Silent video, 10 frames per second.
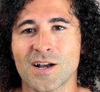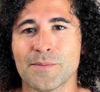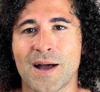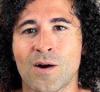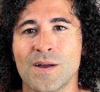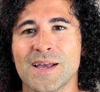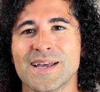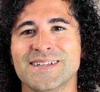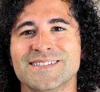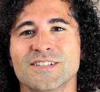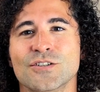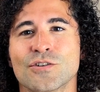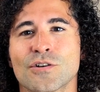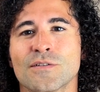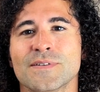about is
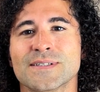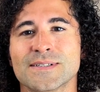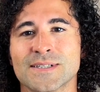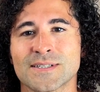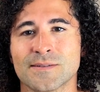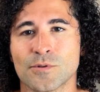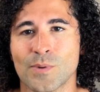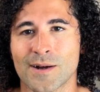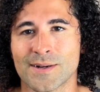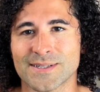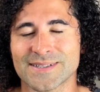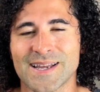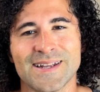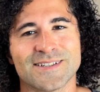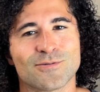nervous system awareness.
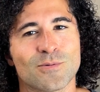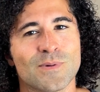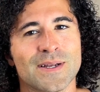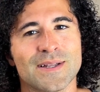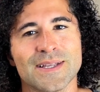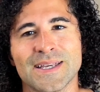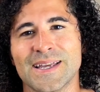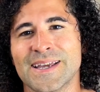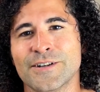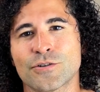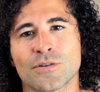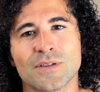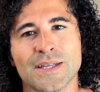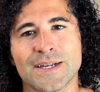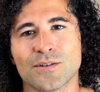And it's really
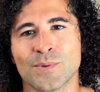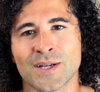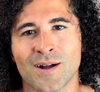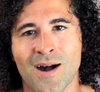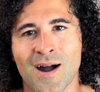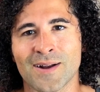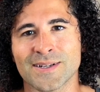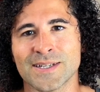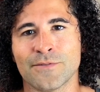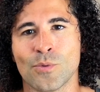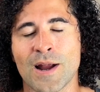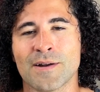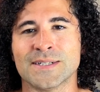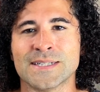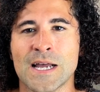interlinked with cognitive
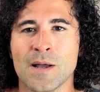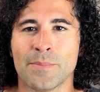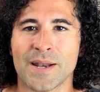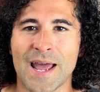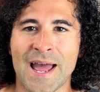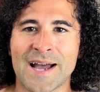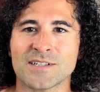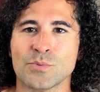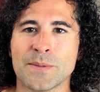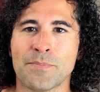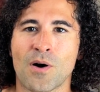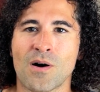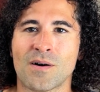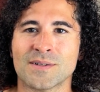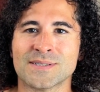awareness. But as we
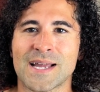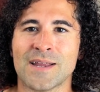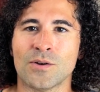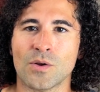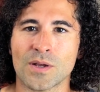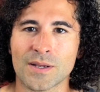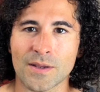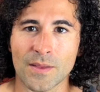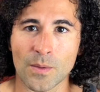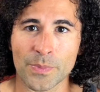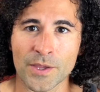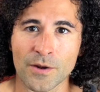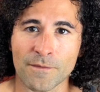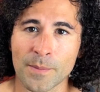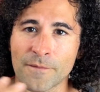pause and
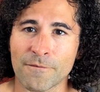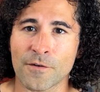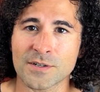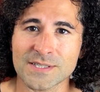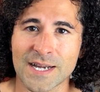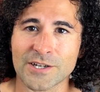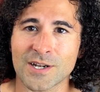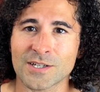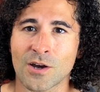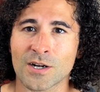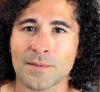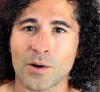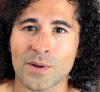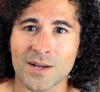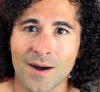from the first section I talked
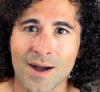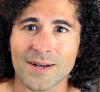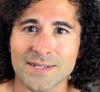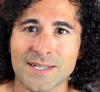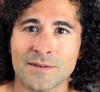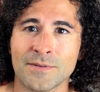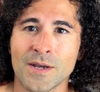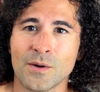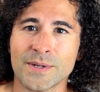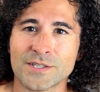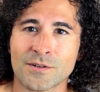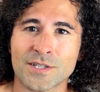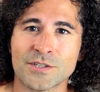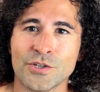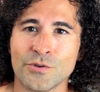about with cognitive, we start
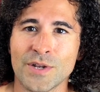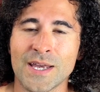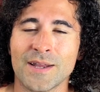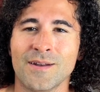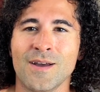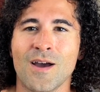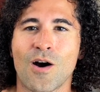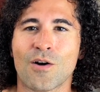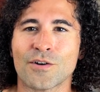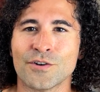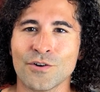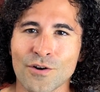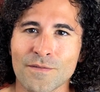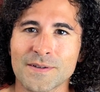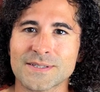to tune in, our
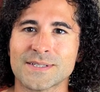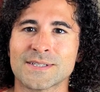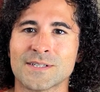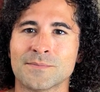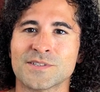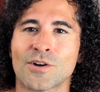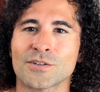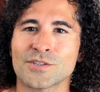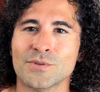nervous system starts to